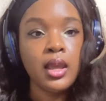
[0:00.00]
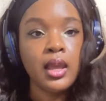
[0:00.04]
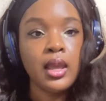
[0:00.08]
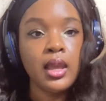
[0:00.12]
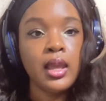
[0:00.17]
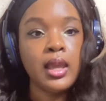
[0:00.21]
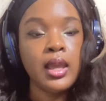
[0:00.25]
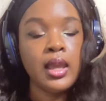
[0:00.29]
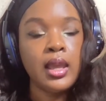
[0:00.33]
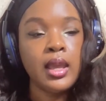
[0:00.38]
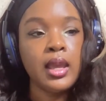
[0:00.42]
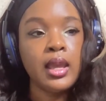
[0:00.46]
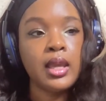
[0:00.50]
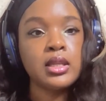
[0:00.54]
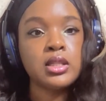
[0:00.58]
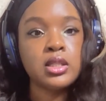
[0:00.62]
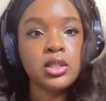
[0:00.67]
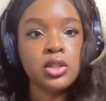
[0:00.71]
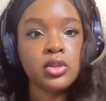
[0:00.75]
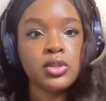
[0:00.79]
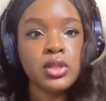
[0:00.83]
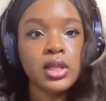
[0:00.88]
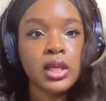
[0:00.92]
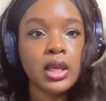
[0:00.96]
and
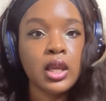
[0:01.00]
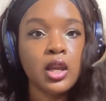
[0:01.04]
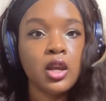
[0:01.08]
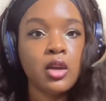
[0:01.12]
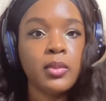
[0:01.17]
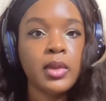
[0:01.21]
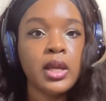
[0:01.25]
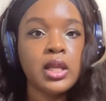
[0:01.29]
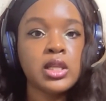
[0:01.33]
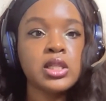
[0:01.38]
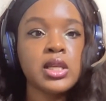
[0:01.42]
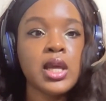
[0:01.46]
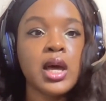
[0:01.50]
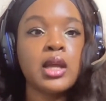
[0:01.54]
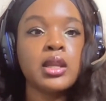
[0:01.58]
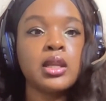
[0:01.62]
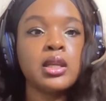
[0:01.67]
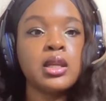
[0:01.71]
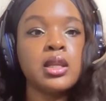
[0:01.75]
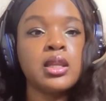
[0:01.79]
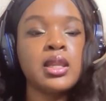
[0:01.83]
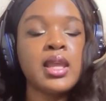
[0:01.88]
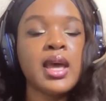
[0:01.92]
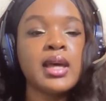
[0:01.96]
still take care of my child?
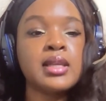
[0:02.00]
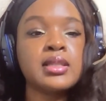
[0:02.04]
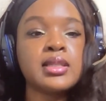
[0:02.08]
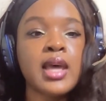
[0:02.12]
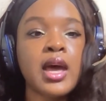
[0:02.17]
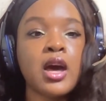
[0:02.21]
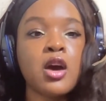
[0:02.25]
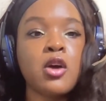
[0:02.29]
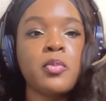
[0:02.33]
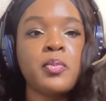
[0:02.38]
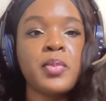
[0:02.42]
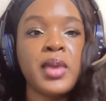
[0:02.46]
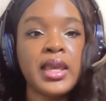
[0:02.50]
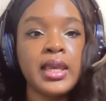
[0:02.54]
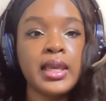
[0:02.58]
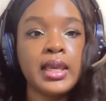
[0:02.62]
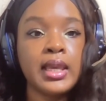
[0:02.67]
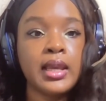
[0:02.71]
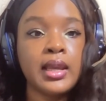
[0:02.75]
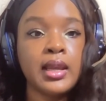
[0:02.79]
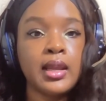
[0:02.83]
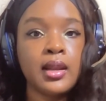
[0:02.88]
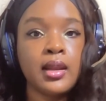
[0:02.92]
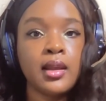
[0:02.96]
And then that's how
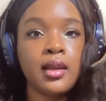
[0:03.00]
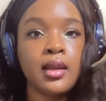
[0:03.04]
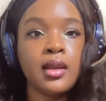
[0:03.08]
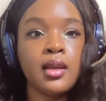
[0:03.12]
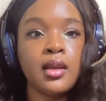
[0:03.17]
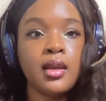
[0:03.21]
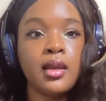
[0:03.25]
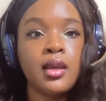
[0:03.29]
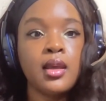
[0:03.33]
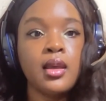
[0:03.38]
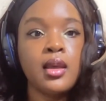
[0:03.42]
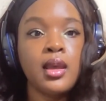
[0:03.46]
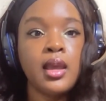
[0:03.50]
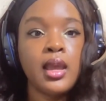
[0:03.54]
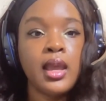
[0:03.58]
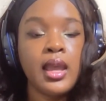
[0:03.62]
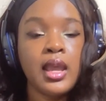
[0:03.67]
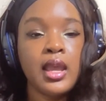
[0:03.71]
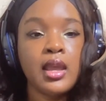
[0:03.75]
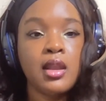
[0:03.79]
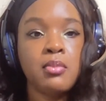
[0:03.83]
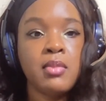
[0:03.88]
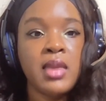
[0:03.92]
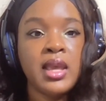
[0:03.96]
baking
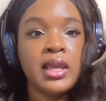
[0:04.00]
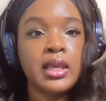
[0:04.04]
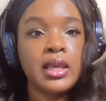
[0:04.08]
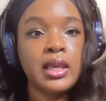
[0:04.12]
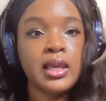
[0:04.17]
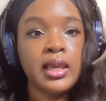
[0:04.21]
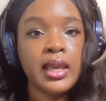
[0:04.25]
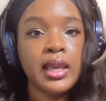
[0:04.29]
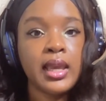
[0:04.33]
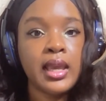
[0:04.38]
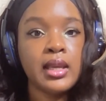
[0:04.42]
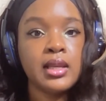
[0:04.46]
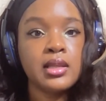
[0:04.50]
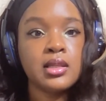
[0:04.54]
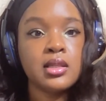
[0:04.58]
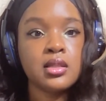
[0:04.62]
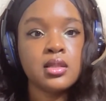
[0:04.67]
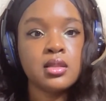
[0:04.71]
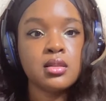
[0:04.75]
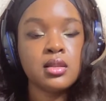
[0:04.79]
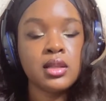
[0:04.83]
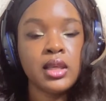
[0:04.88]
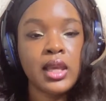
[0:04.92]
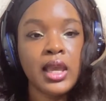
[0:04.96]
and making
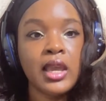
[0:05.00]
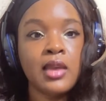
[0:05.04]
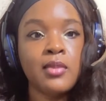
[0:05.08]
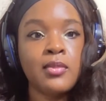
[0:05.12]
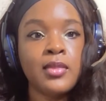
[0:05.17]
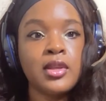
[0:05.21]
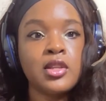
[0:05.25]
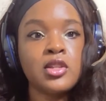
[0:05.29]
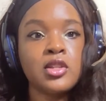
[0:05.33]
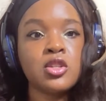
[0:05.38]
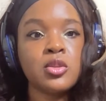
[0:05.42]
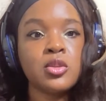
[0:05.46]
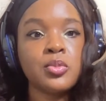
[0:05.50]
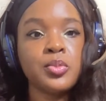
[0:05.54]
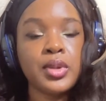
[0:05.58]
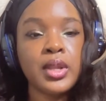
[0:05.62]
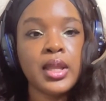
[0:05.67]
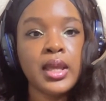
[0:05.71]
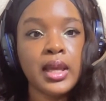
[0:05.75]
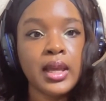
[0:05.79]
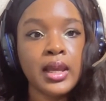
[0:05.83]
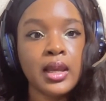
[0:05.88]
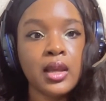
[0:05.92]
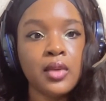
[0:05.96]
cakes came into
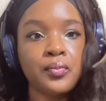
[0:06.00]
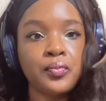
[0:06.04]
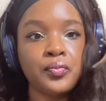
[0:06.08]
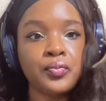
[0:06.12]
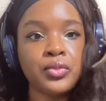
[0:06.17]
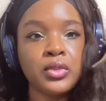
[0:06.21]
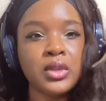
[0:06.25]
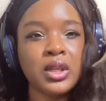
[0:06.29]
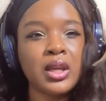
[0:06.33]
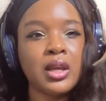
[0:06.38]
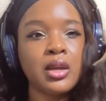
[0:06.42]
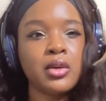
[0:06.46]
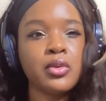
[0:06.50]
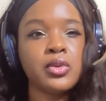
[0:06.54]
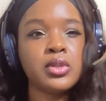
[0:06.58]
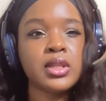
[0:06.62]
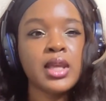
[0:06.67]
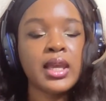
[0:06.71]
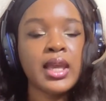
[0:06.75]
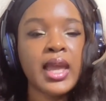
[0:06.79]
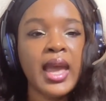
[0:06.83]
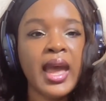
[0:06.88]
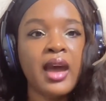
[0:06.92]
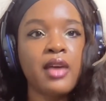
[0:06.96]
play. It was
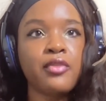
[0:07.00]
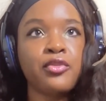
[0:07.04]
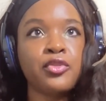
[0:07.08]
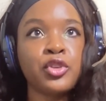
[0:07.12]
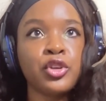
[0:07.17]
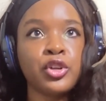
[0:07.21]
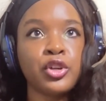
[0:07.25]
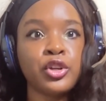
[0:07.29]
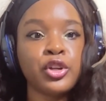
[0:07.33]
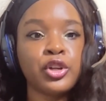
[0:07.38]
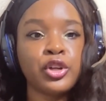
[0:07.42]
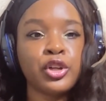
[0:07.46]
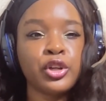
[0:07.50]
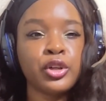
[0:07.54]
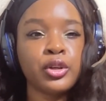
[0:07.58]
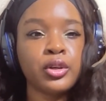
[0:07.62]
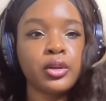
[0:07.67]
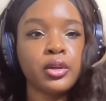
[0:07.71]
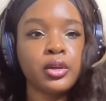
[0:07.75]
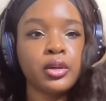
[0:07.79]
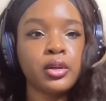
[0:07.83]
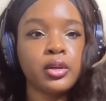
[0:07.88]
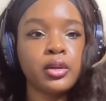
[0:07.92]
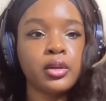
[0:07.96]
like after
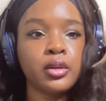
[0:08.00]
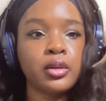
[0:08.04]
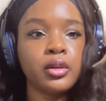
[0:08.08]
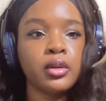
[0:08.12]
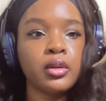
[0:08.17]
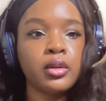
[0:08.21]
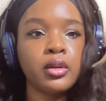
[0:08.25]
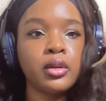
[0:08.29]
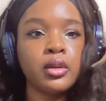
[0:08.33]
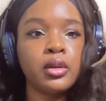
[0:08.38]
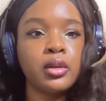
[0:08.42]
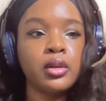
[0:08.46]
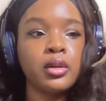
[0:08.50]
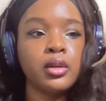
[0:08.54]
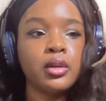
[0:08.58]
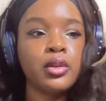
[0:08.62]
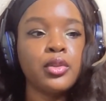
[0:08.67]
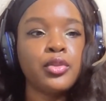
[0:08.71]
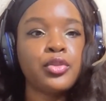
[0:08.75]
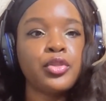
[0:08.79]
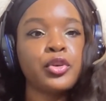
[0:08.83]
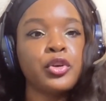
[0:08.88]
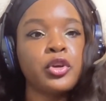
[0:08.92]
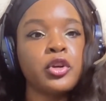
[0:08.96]
her
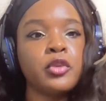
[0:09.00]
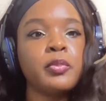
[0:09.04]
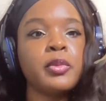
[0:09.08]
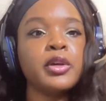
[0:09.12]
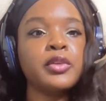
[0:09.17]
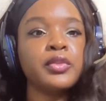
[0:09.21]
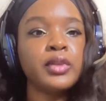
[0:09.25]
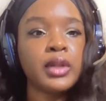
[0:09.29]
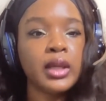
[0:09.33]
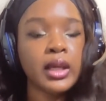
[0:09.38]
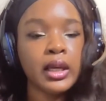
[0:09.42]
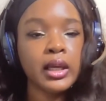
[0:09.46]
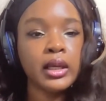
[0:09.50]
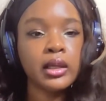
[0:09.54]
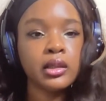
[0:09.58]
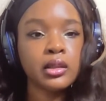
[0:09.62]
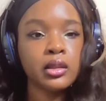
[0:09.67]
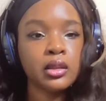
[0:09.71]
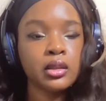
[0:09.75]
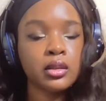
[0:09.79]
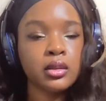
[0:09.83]
third birthday.